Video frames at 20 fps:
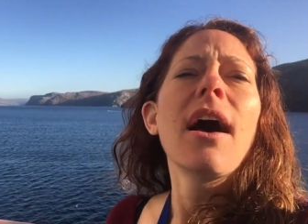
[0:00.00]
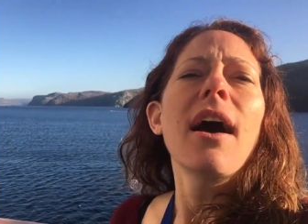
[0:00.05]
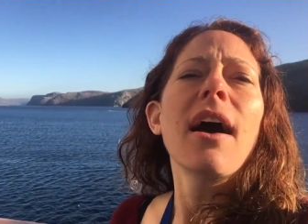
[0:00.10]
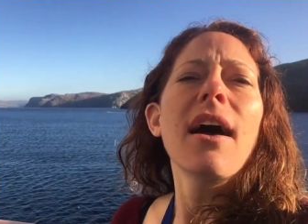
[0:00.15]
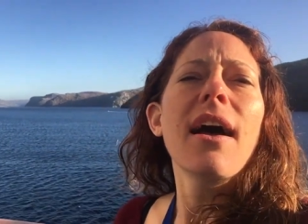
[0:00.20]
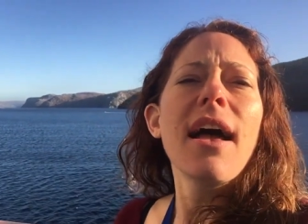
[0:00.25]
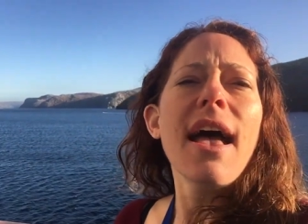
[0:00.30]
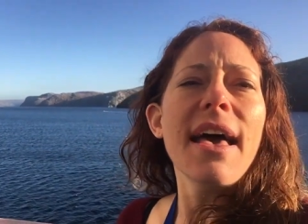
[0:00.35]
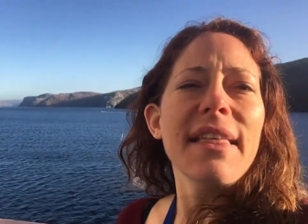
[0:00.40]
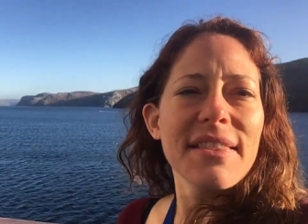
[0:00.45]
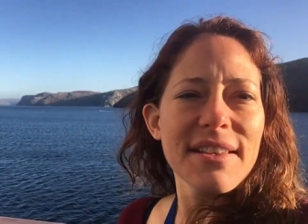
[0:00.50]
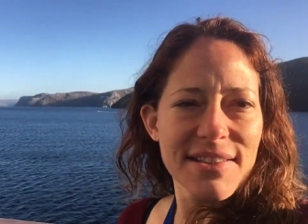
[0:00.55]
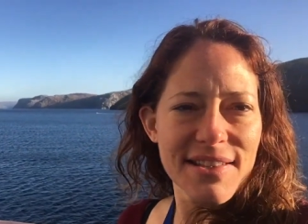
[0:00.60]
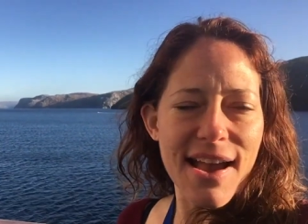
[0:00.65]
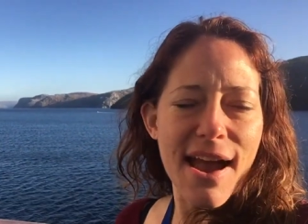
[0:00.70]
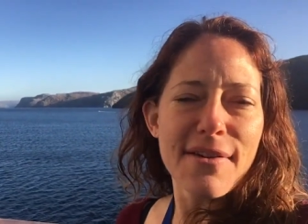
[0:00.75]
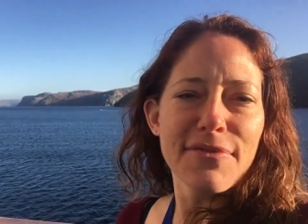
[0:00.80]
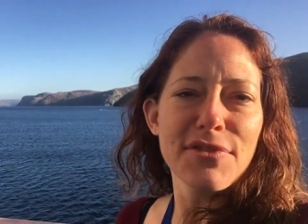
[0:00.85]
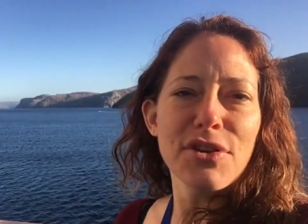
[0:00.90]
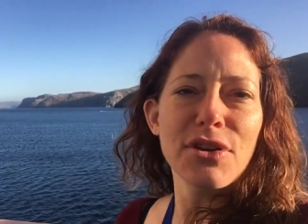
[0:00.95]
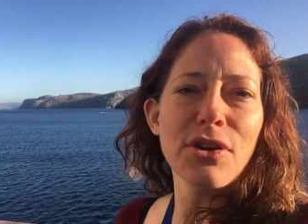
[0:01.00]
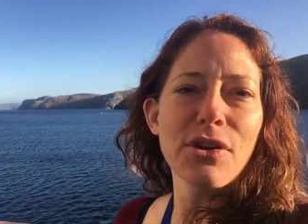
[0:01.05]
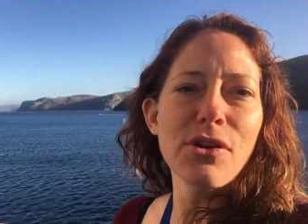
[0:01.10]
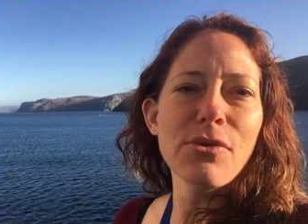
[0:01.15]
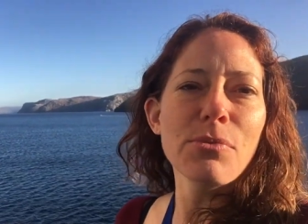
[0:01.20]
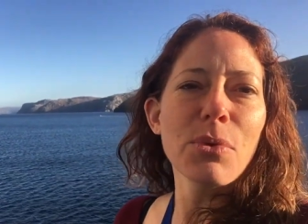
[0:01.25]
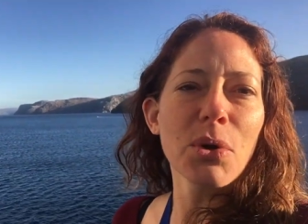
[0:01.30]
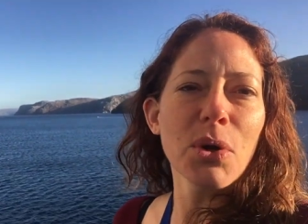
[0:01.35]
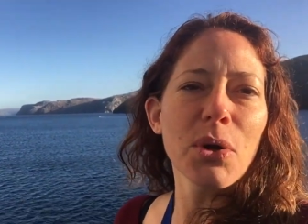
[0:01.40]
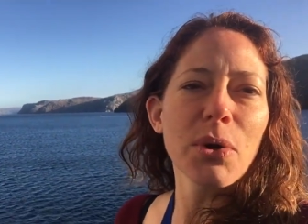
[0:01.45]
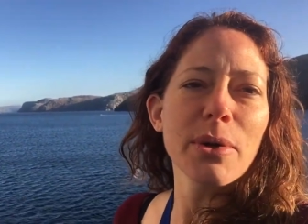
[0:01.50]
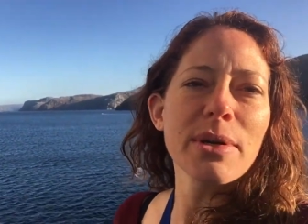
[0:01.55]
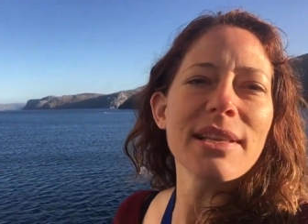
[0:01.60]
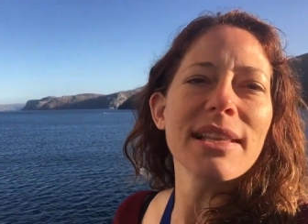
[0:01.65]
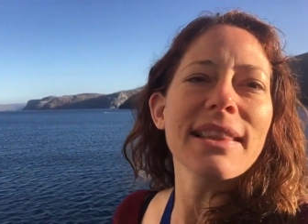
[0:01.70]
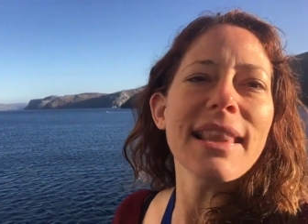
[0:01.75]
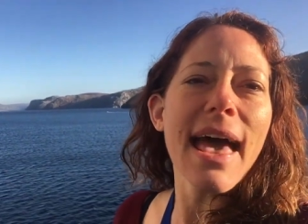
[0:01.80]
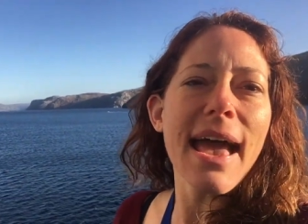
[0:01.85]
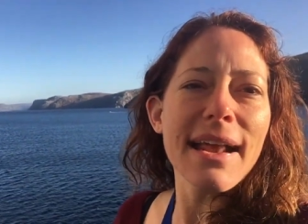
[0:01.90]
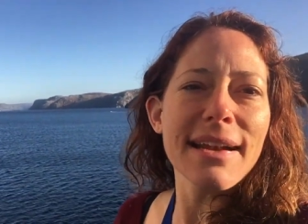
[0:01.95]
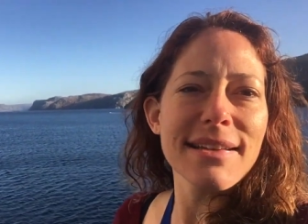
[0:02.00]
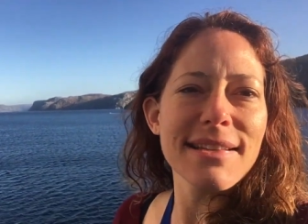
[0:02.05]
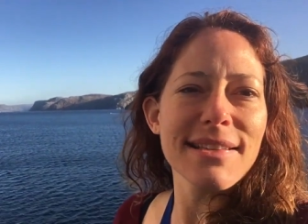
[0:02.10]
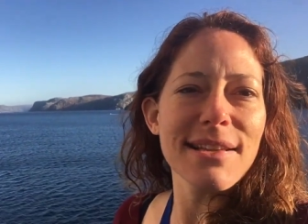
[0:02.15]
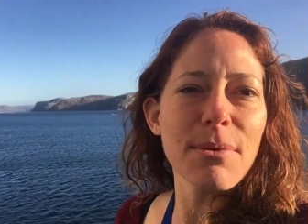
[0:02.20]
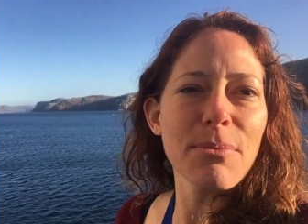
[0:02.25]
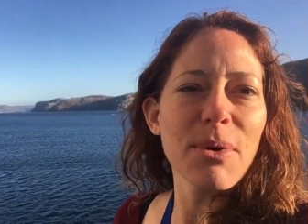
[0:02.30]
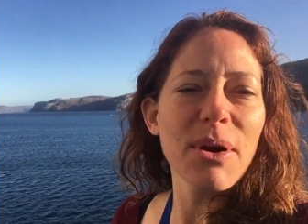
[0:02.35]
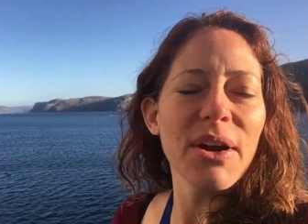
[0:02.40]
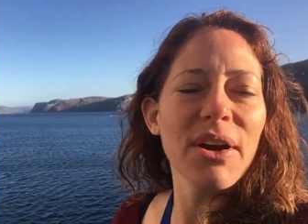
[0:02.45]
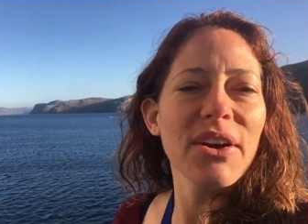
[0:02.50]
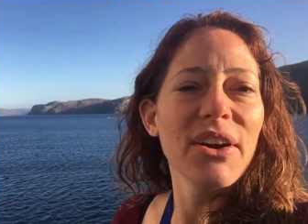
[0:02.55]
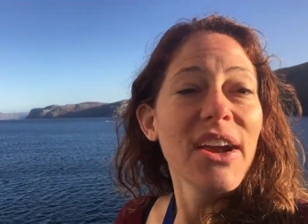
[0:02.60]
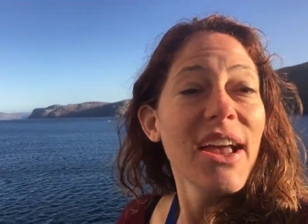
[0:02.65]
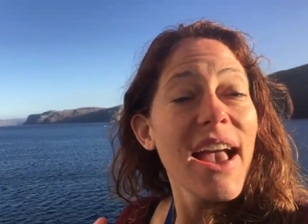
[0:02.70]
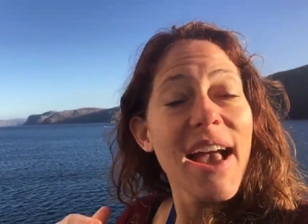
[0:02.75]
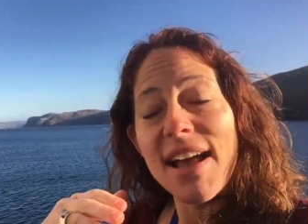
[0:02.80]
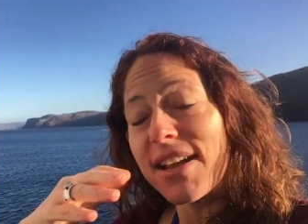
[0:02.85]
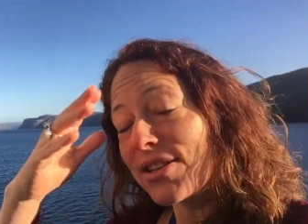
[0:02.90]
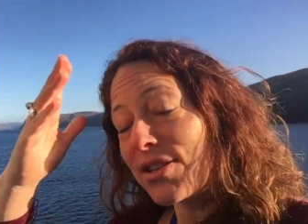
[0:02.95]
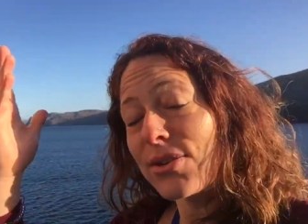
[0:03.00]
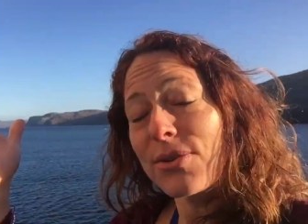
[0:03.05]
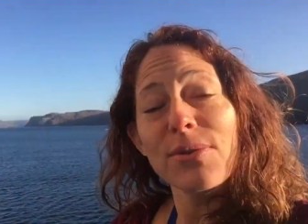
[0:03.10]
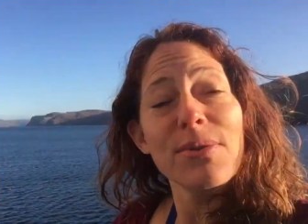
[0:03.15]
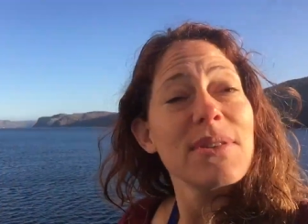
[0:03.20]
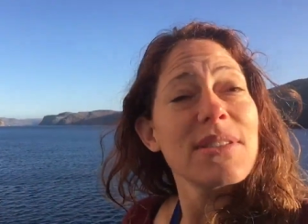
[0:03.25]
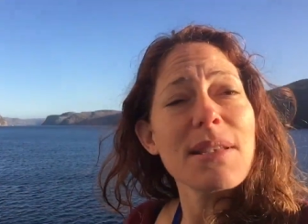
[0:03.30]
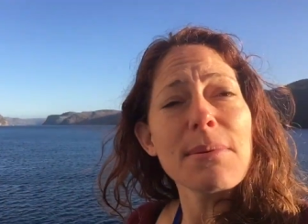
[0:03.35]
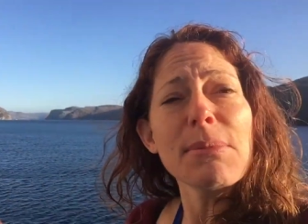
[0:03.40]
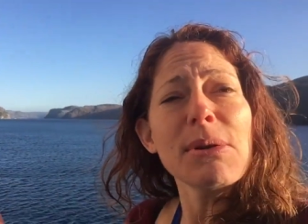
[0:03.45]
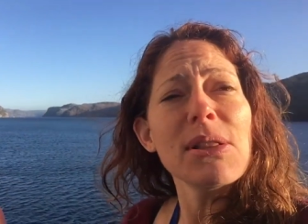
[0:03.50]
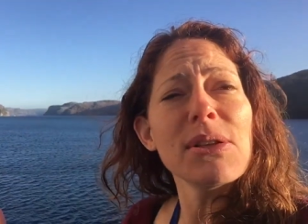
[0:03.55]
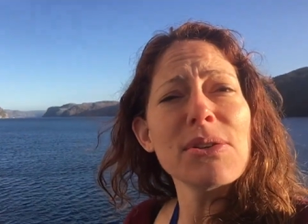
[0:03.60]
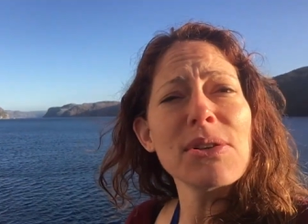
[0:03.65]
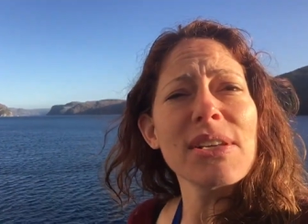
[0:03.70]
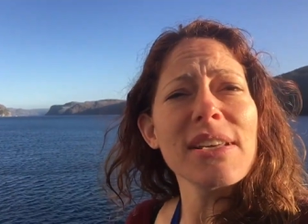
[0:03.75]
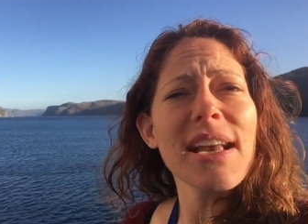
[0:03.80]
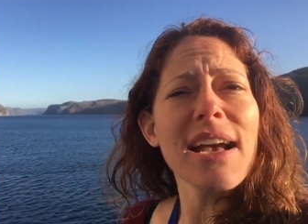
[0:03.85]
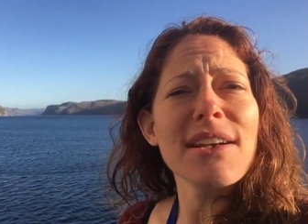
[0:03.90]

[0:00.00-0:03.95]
uh, and this afternoon we're going to land somewhere and do, similar to